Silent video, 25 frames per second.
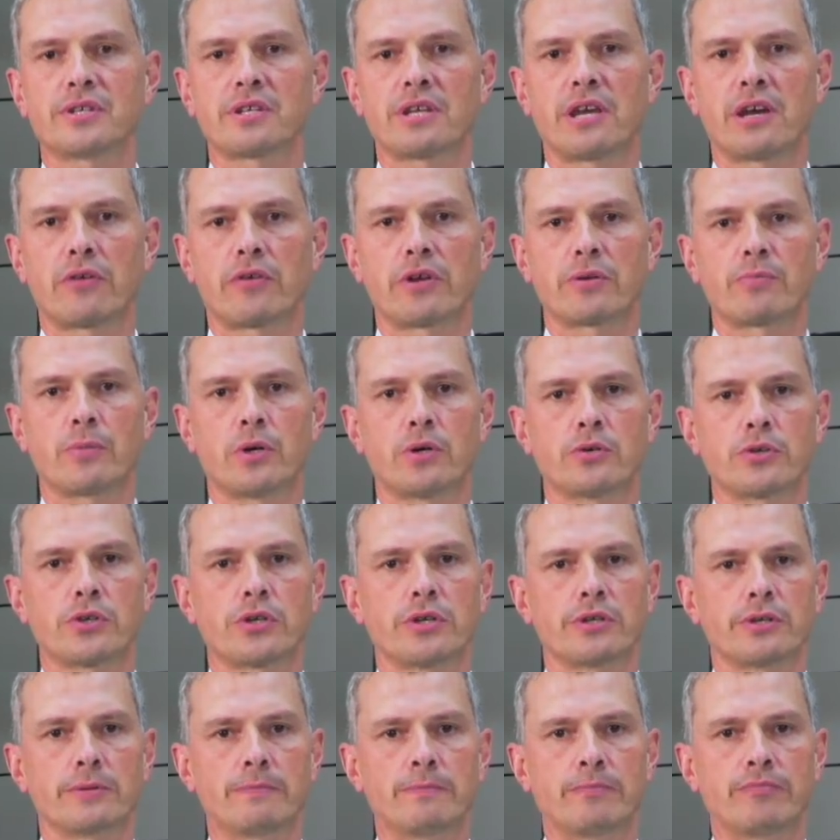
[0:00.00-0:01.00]
at Garrett
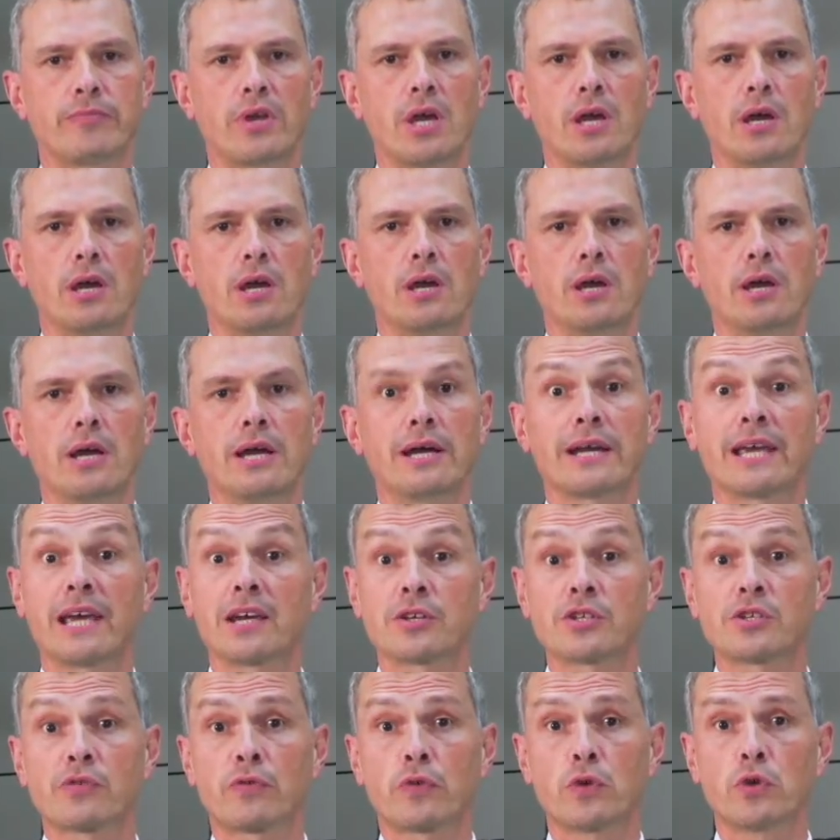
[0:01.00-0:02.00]
Motion.
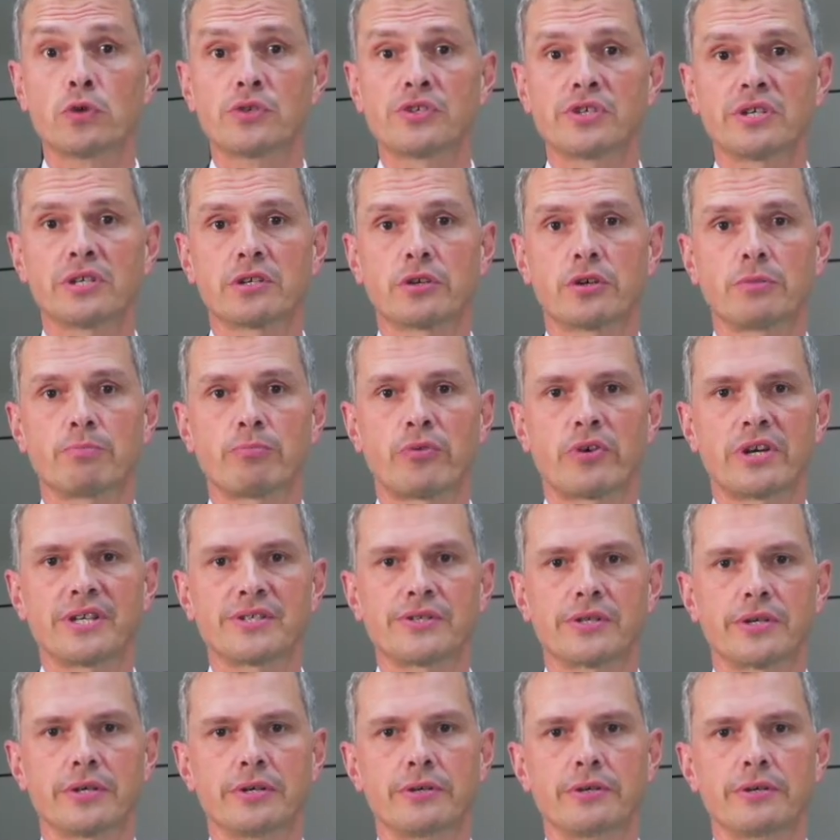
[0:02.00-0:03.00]
Garrett's fuel cell
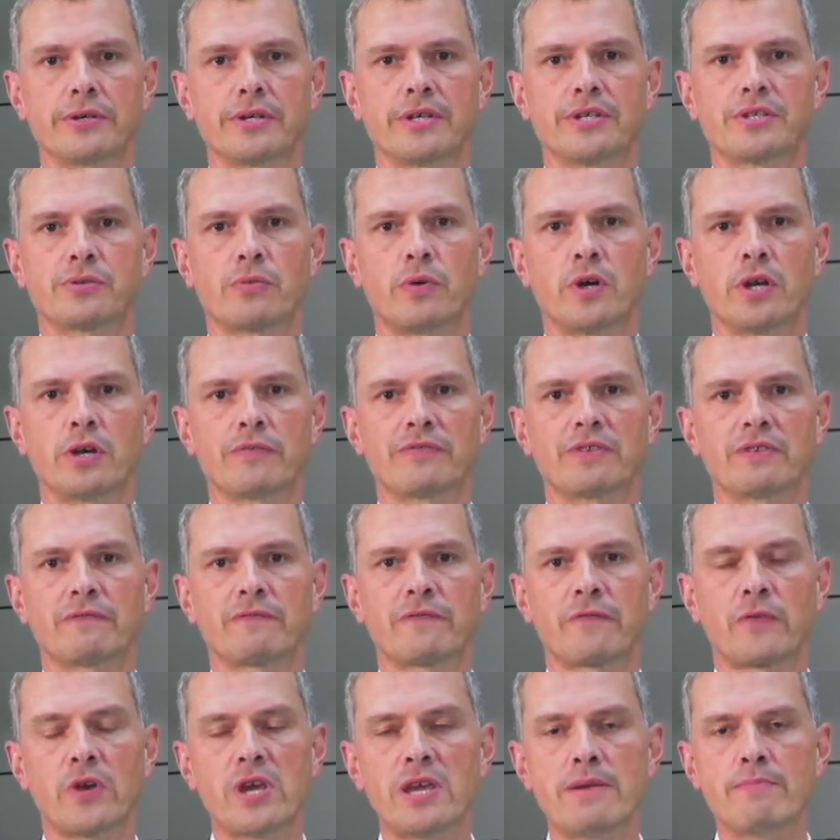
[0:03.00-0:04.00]
compressor is one of the
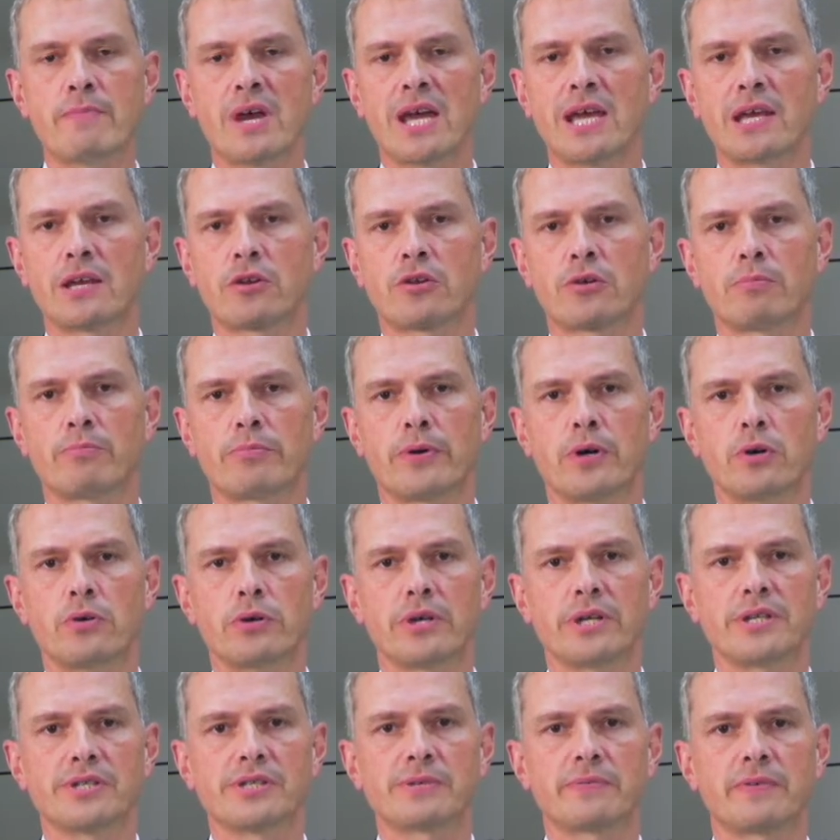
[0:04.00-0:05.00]
three main
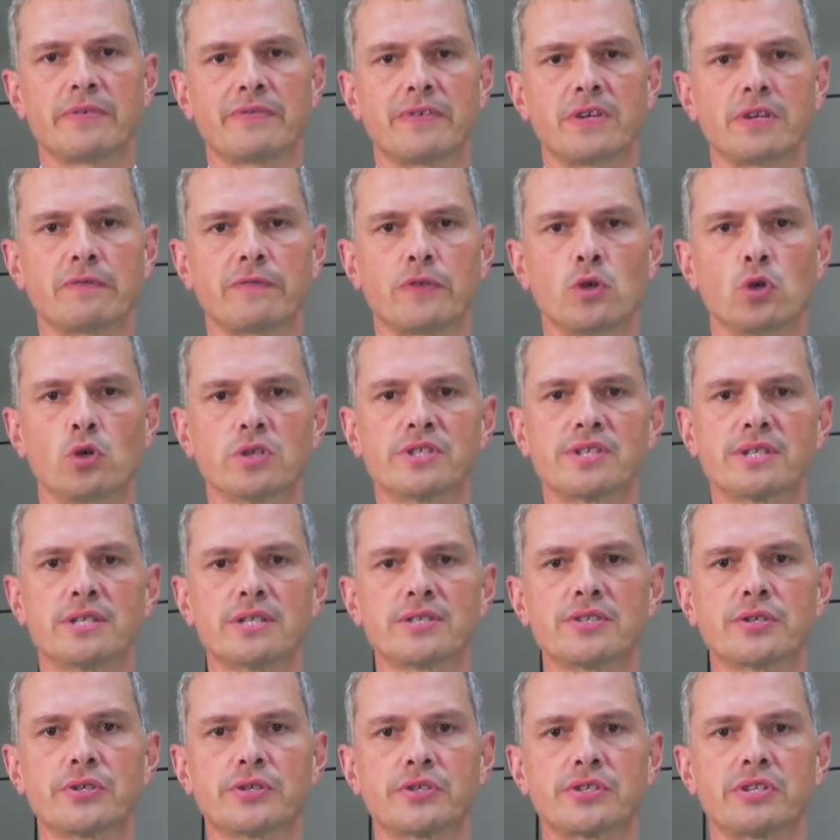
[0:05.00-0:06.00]
components within the fuel cell
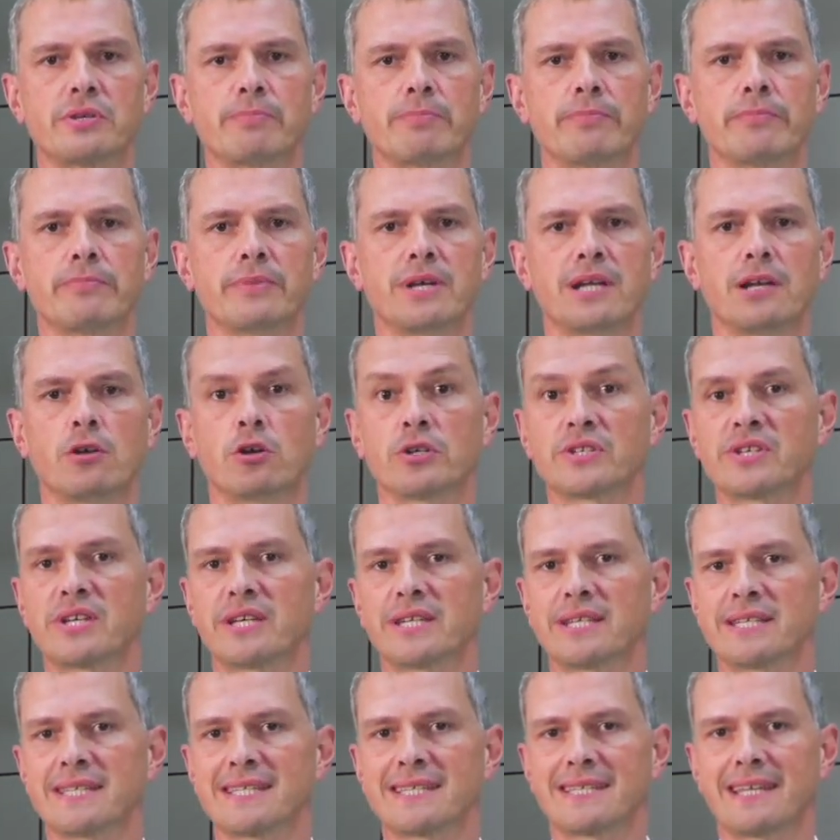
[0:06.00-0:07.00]
system,
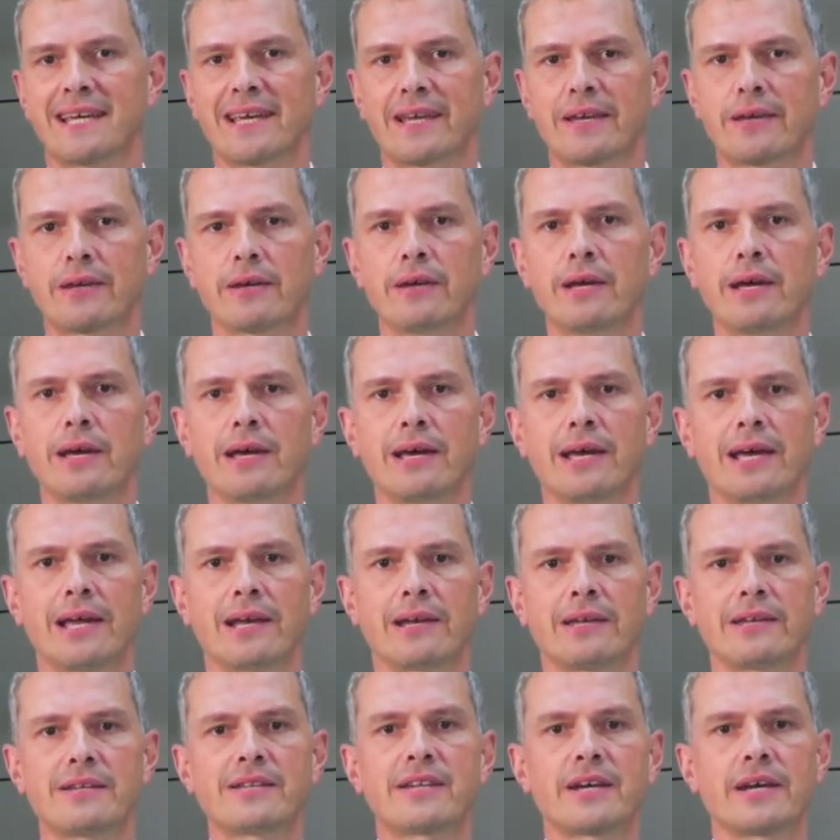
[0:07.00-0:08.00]
alongside the stack
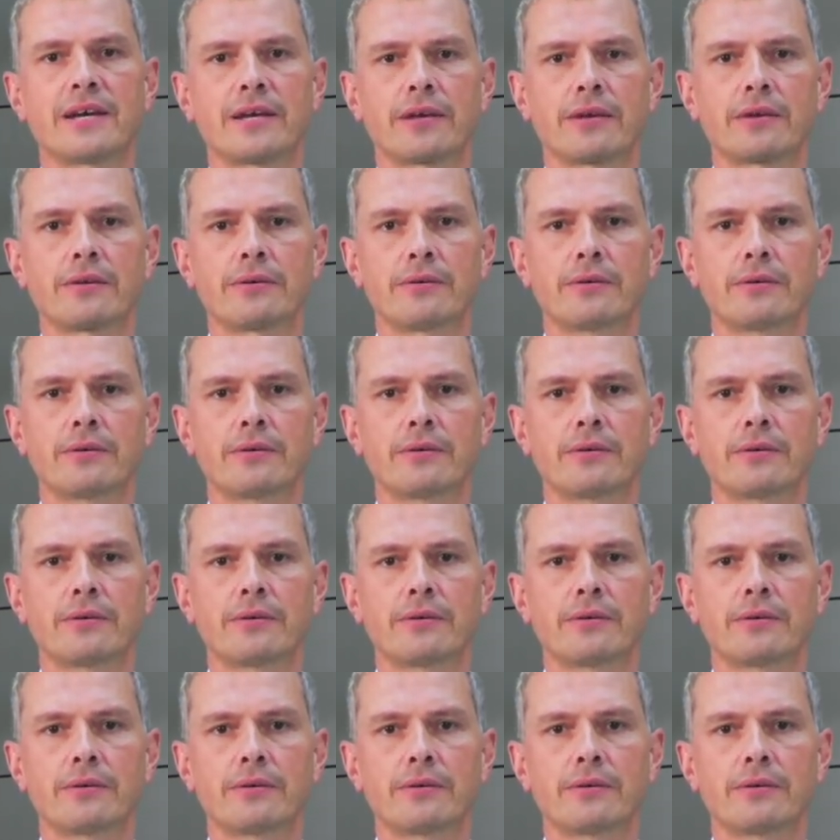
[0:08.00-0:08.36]
and the tank.